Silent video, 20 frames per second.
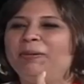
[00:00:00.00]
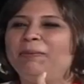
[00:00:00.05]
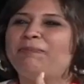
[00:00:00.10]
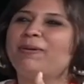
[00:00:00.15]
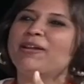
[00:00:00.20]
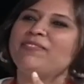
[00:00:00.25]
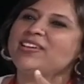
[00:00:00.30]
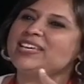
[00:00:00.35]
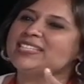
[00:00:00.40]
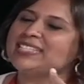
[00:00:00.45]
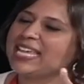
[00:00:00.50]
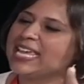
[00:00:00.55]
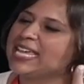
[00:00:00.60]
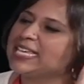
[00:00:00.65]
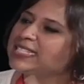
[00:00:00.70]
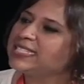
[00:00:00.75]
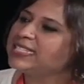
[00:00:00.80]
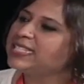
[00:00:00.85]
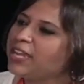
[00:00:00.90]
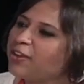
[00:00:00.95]
Pervez,
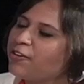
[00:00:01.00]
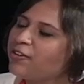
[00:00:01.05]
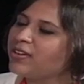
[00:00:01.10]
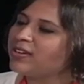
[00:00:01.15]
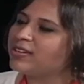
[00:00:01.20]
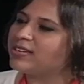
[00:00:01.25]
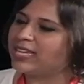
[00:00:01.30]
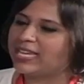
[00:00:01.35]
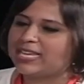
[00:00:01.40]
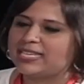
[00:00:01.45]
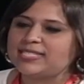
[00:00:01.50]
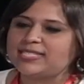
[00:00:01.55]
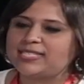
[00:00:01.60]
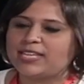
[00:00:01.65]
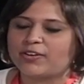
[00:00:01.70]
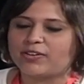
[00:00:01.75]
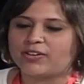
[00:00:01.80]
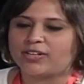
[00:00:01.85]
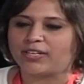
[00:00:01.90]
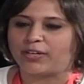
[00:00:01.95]
is
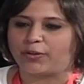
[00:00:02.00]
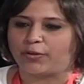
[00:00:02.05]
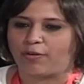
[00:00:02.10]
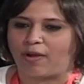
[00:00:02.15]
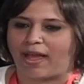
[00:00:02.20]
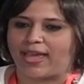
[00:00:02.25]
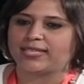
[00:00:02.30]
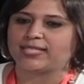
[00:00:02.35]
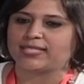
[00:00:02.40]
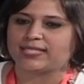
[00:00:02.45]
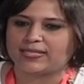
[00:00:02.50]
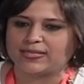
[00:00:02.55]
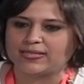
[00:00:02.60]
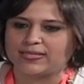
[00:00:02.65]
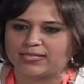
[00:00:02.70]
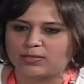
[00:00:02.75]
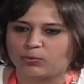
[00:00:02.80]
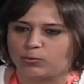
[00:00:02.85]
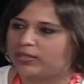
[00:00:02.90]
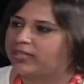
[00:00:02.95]
there a
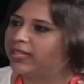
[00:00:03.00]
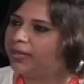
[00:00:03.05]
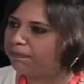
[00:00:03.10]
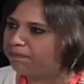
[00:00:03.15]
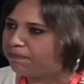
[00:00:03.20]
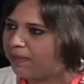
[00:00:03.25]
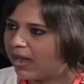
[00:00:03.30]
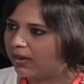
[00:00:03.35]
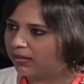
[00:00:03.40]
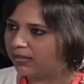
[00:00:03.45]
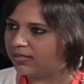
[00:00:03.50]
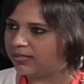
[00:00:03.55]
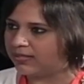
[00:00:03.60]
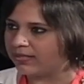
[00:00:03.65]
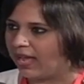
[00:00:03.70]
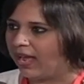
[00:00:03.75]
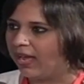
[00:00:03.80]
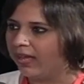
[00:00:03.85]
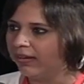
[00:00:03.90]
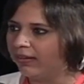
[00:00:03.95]
crisis within
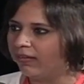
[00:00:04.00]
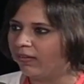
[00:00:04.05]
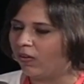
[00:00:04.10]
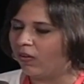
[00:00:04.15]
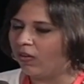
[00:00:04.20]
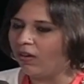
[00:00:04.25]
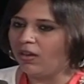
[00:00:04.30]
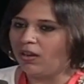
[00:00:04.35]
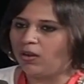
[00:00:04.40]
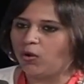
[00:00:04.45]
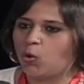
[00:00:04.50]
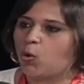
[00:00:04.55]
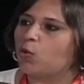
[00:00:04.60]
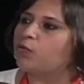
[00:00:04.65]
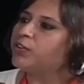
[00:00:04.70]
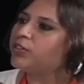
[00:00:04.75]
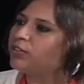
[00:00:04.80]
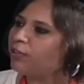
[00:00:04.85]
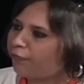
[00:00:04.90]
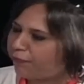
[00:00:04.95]
Pakistan
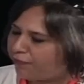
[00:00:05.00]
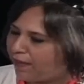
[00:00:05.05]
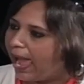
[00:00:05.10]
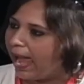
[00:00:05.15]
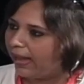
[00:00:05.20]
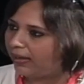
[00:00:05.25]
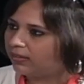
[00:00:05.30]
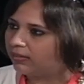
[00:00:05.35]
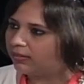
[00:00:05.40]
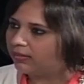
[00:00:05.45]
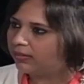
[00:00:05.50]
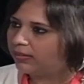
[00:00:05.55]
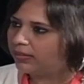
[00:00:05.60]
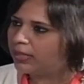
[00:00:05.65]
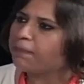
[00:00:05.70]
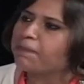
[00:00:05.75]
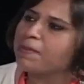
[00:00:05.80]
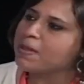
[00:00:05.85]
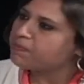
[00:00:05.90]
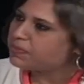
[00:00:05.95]
over the fact
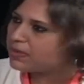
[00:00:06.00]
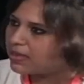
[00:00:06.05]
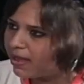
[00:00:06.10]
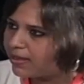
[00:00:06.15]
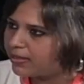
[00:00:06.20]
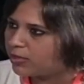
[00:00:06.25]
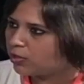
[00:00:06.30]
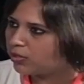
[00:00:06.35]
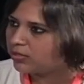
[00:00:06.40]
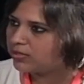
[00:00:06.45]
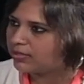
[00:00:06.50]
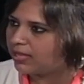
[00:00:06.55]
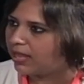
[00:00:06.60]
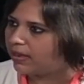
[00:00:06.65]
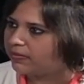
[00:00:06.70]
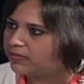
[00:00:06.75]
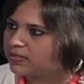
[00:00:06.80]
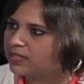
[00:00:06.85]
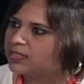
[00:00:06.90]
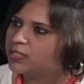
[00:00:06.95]
that people like
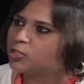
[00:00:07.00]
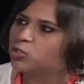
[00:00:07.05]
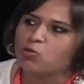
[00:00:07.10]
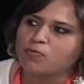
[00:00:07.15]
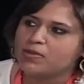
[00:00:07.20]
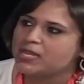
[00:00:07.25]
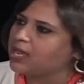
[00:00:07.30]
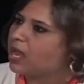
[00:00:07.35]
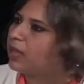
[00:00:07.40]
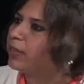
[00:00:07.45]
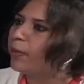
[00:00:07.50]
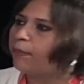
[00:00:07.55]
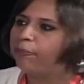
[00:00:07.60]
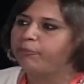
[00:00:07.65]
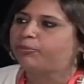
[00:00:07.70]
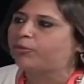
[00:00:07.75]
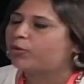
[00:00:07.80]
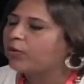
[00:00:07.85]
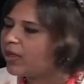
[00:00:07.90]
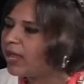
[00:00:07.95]
yourselves and so many other
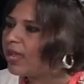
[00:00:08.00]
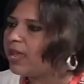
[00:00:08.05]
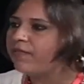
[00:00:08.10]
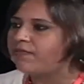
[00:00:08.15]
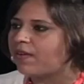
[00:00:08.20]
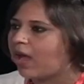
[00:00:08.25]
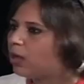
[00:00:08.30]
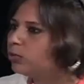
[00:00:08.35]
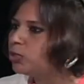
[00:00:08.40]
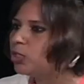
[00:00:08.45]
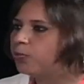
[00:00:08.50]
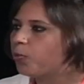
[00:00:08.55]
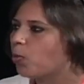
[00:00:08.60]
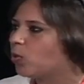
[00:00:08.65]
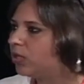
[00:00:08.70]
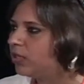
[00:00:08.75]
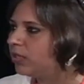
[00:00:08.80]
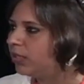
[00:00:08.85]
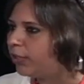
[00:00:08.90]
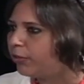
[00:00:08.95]
brave,
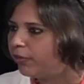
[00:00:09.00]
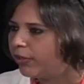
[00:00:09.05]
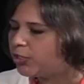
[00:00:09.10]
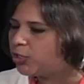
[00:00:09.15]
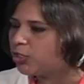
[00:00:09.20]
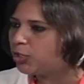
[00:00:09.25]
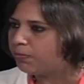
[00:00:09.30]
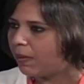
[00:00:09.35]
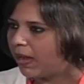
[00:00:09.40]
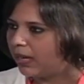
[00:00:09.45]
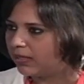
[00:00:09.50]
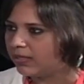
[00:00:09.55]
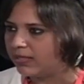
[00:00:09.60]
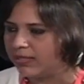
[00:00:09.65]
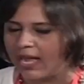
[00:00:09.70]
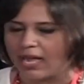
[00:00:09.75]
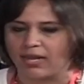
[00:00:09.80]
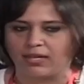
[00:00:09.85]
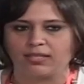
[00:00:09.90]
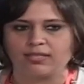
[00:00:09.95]
outspoken, courageous
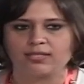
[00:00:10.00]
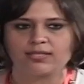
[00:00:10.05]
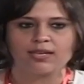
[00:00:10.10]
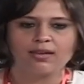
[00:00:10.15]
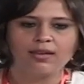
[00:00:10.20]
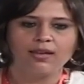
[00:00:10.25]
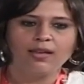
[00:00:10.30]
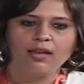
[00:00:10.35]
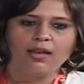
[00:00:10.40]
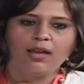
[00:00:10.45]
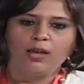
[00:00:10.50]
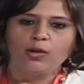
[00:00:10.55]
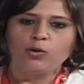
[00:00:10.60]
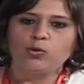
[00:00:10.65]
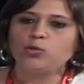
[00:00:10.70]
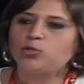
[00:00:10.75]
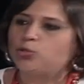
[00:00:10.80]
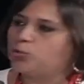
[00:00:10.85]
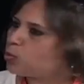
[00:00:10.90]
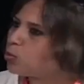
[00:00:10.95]
Pakistanis
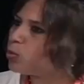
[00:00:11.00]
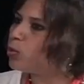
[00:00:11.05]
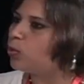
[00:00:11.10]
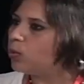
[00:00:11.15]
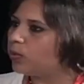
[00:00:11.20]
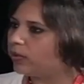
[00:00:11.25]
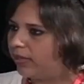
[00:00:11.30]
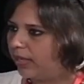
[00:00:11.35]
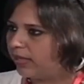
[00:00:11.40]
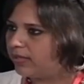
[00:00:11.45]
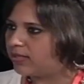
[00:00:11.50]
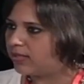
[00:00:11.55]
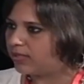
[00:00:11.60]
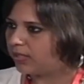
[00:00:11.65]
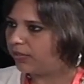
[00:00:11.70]
who do go against the